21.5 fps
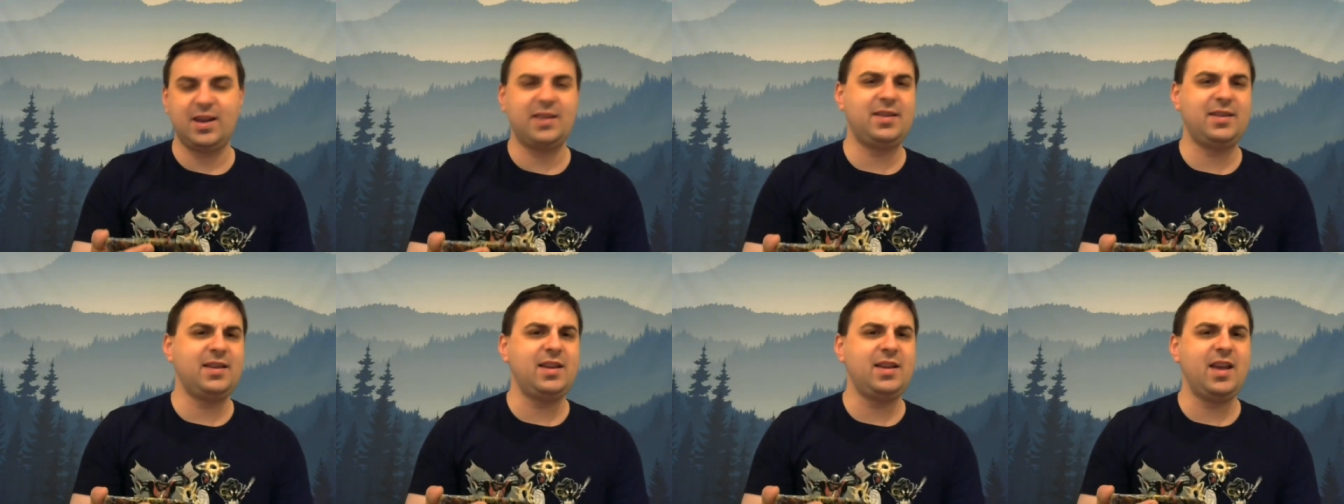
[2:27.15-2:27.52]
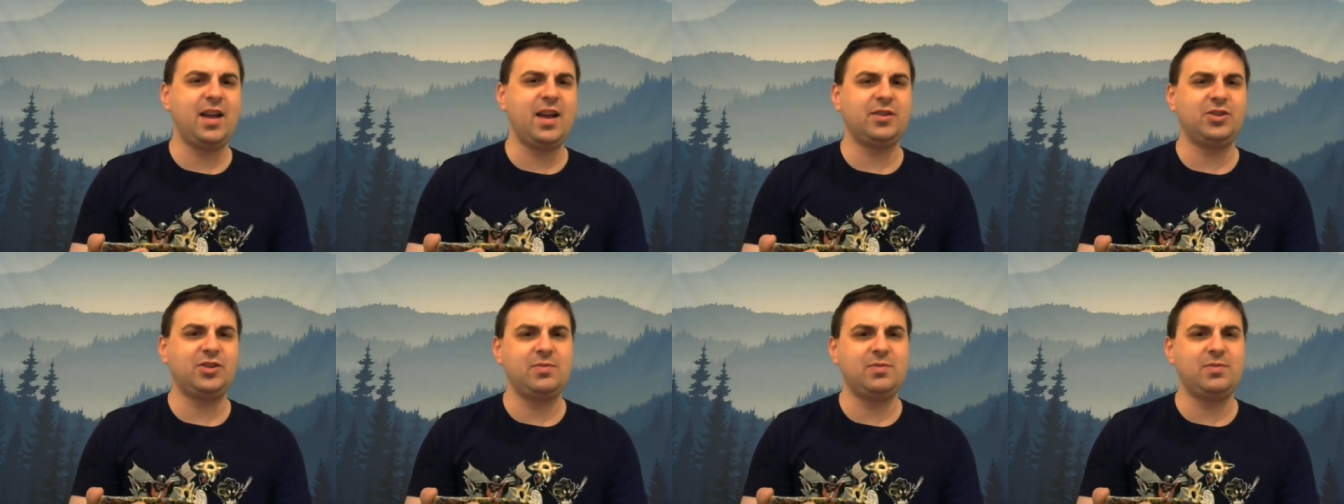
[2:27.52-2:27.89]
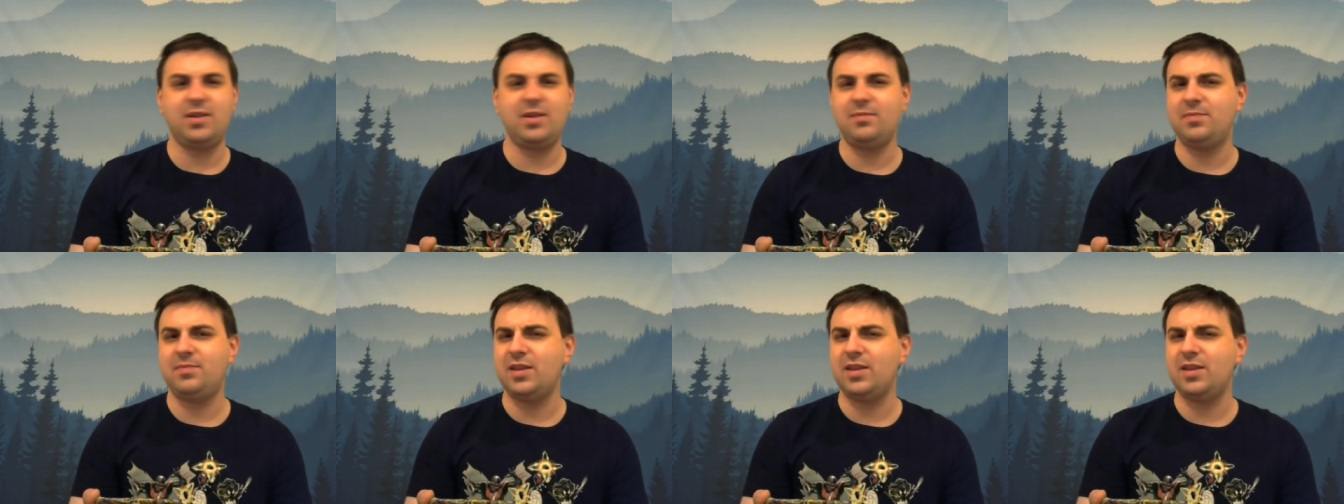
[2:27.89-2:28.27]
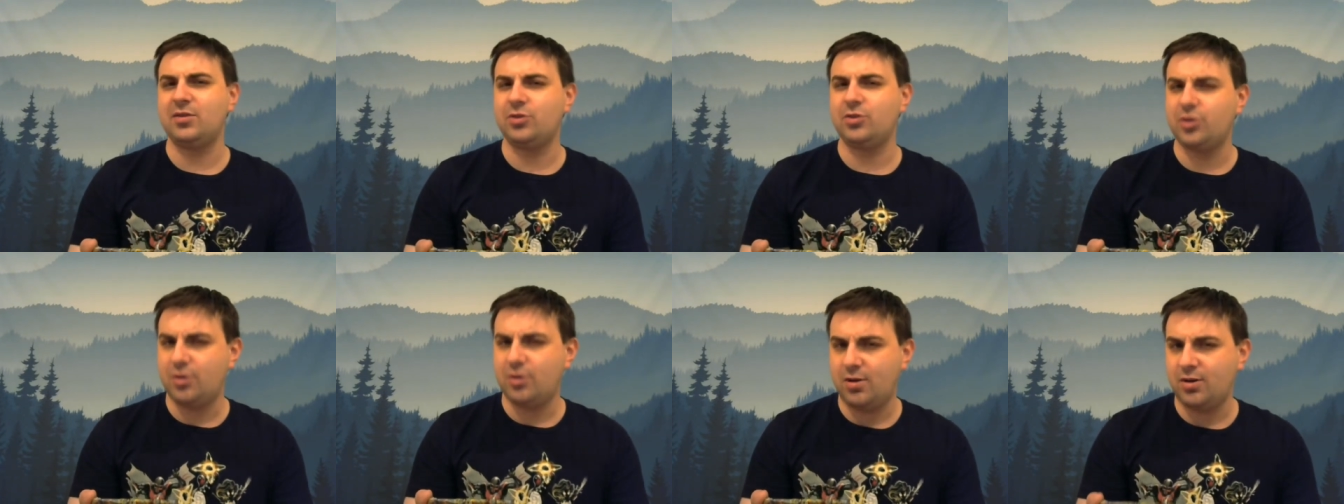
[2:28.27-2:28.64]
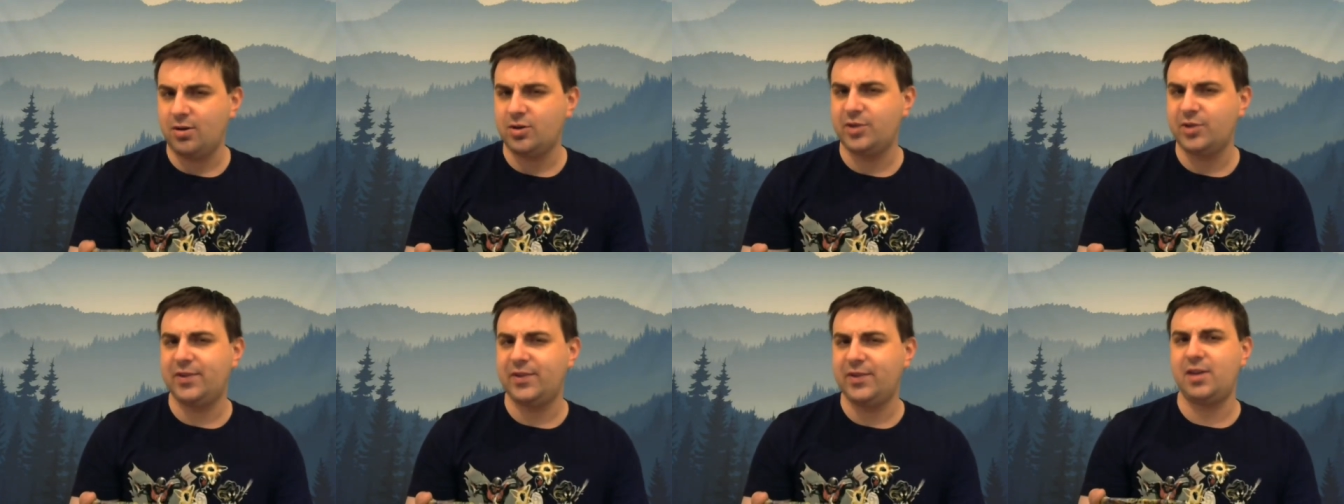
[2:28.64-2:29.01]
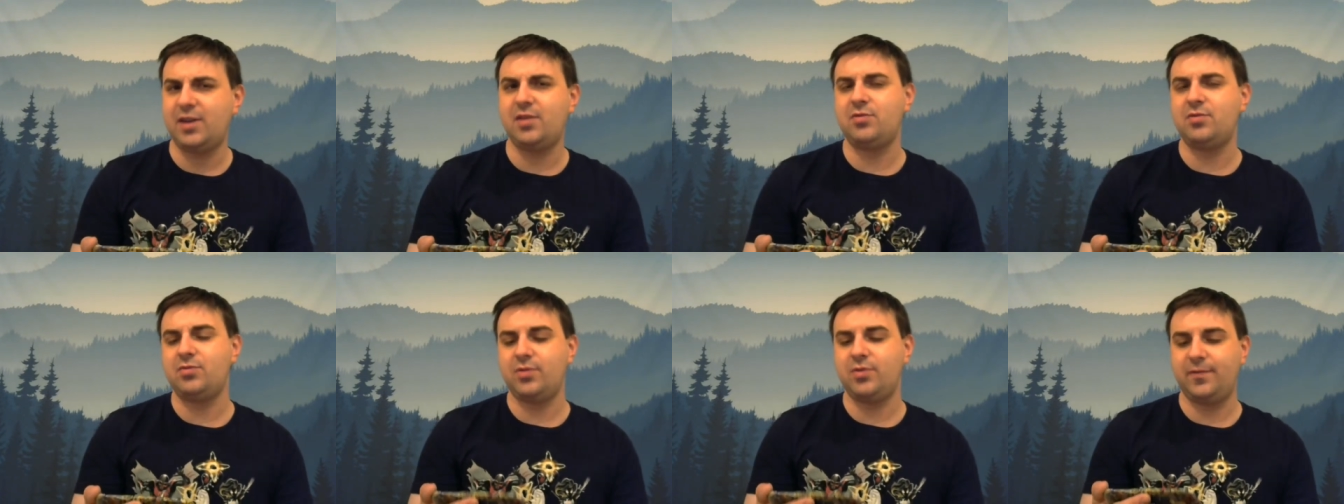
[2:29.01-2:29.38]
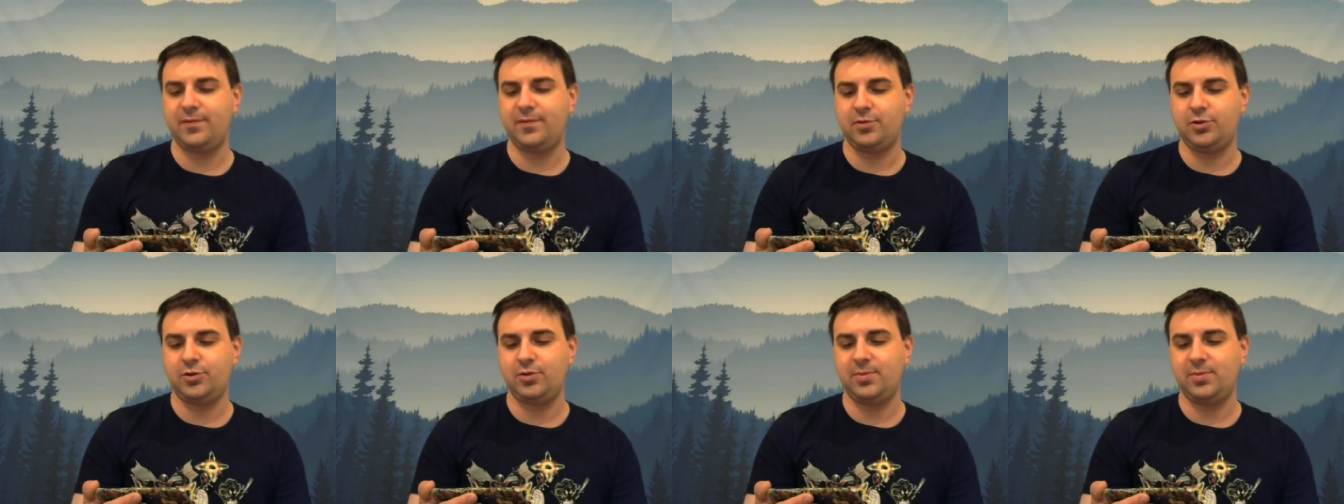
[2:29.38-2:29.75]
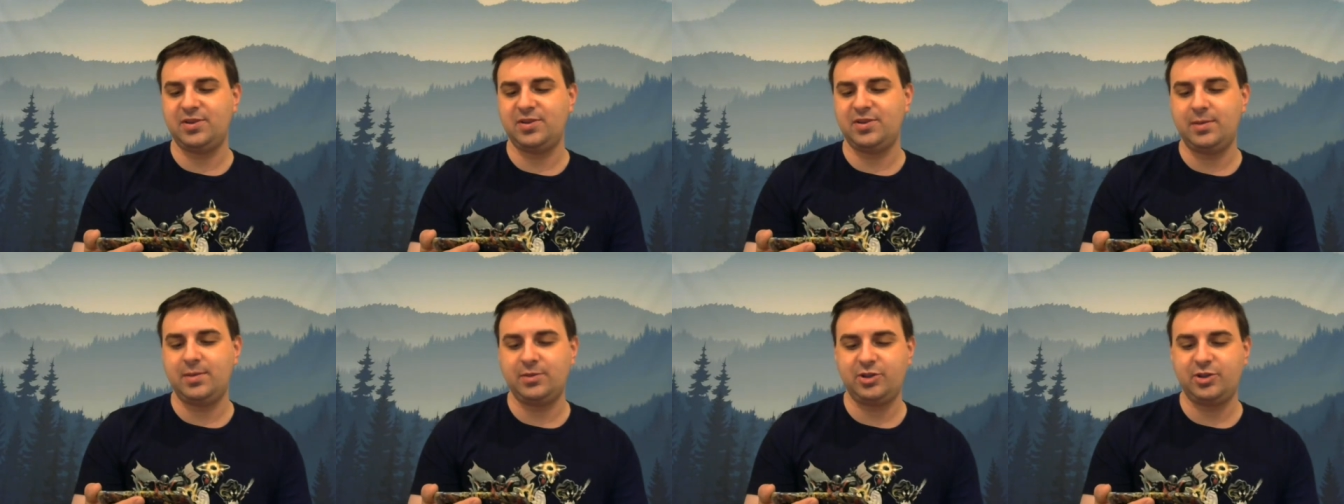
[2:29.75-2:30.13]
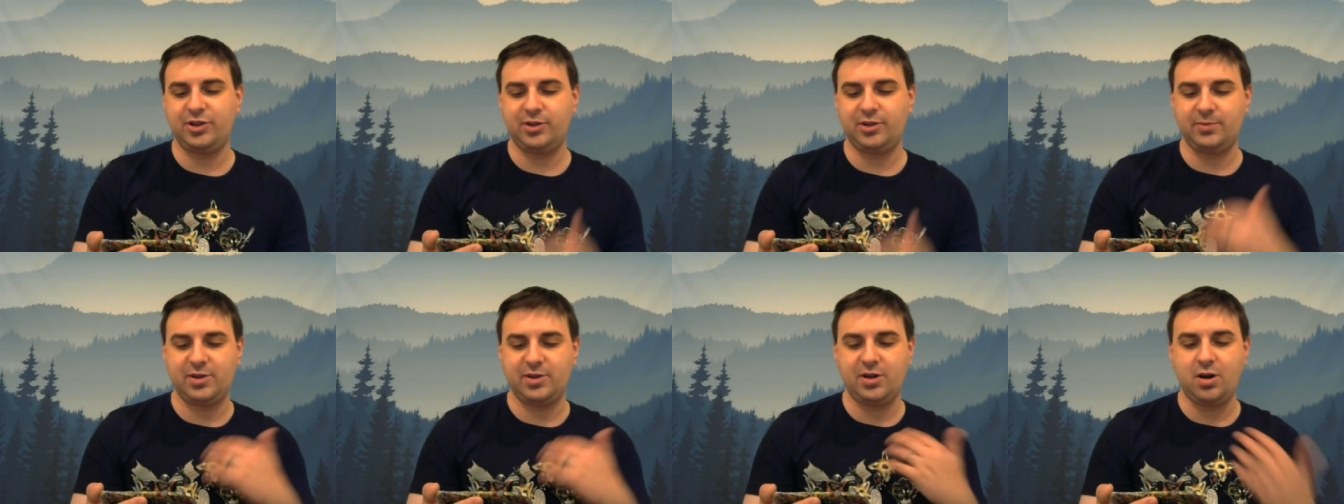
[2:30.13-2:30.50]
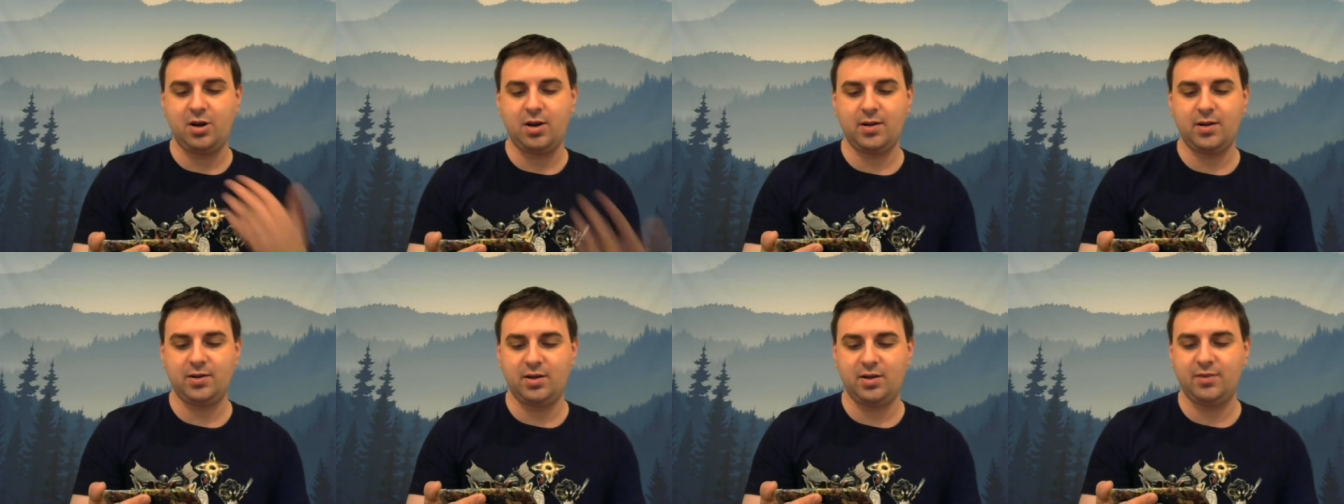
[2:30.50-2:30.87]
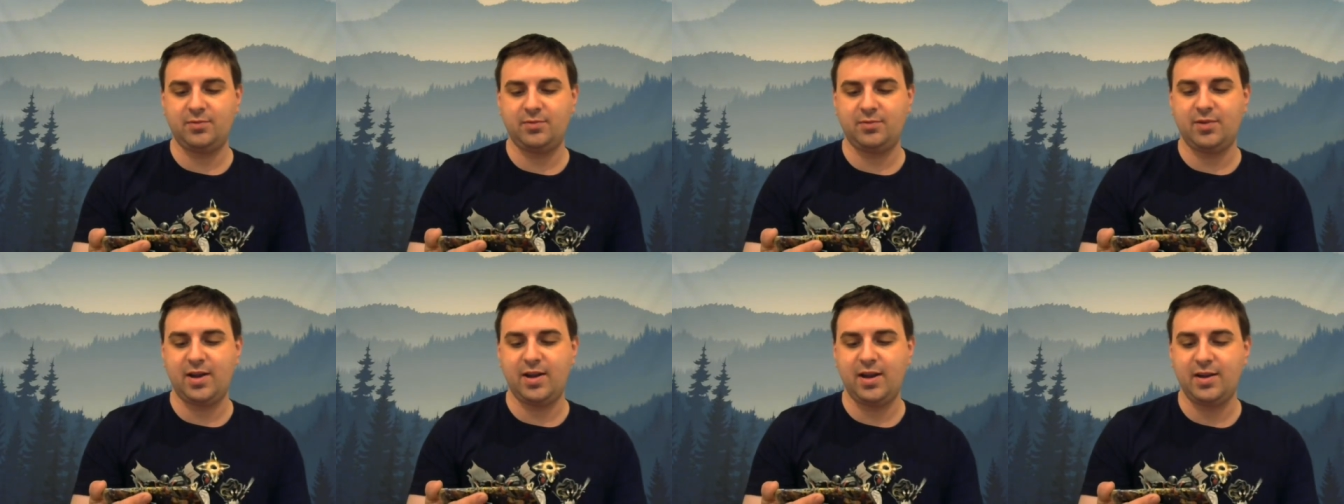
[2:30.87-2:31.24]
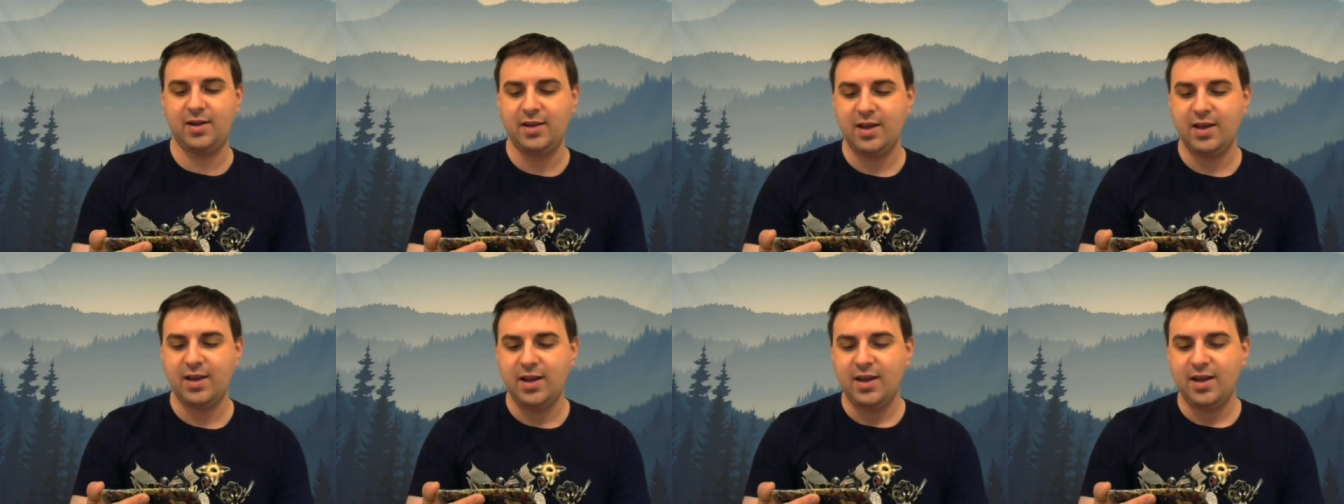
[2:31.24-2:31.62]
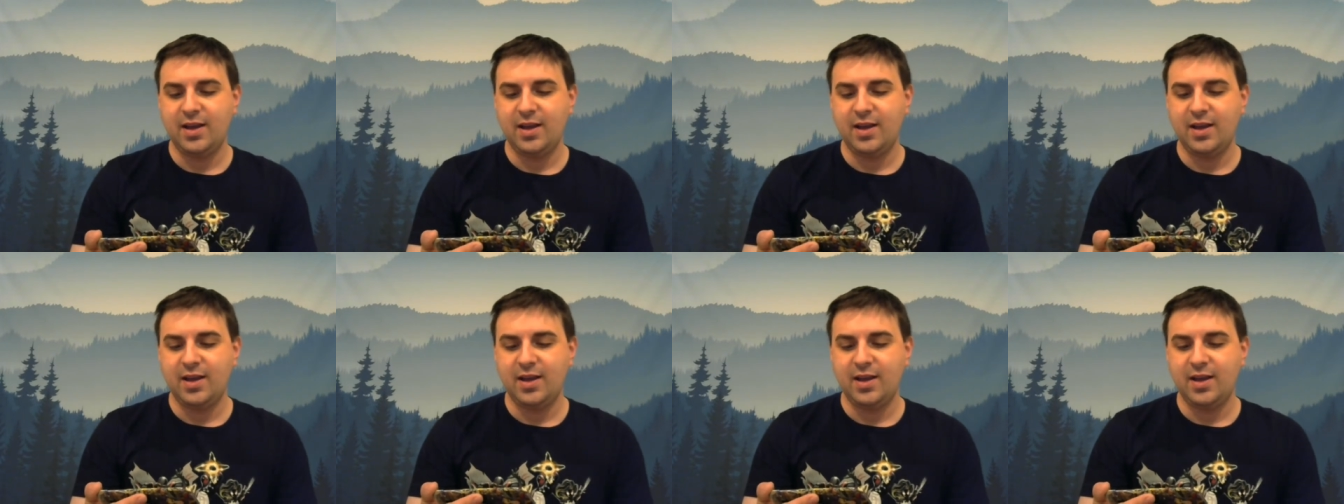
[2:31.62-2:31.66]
I think he actually might be in charge of it. I don't know for sure, but his name is Jeremy Con Conrad.